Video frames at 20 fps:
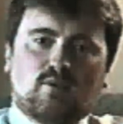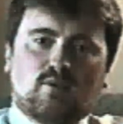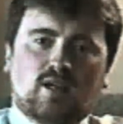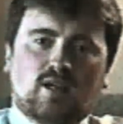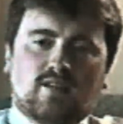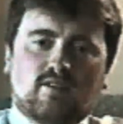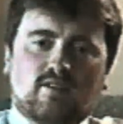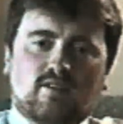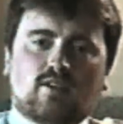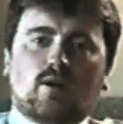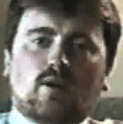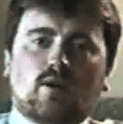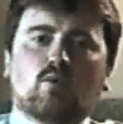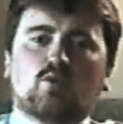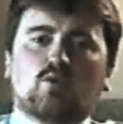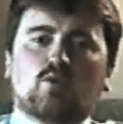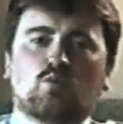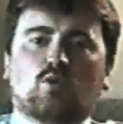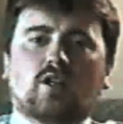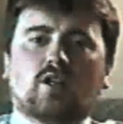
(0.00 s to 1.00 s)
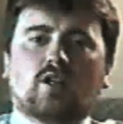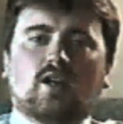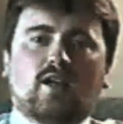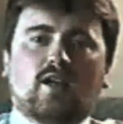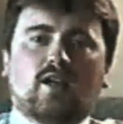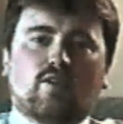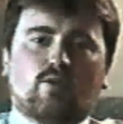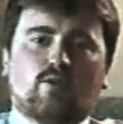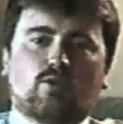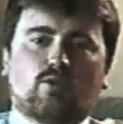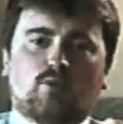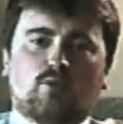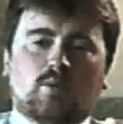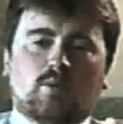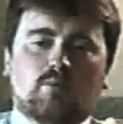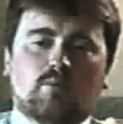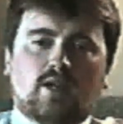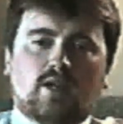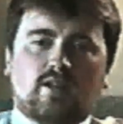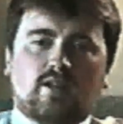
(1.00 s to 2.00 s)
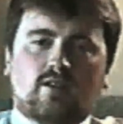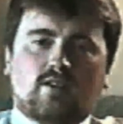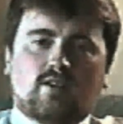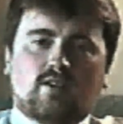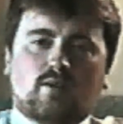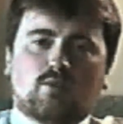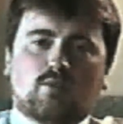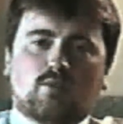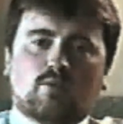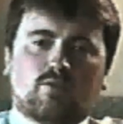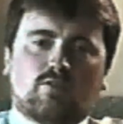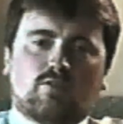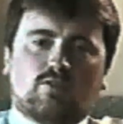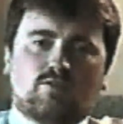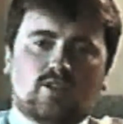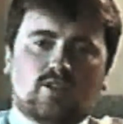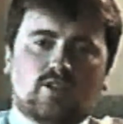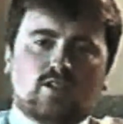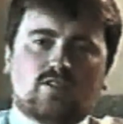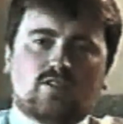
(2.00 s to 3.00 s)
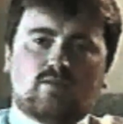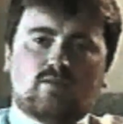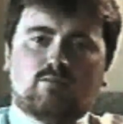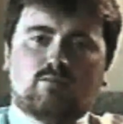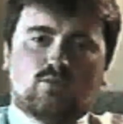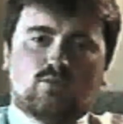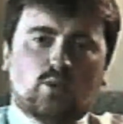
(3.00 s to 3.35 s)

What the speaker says: at the time it was one guy in the room, and by the time we were finished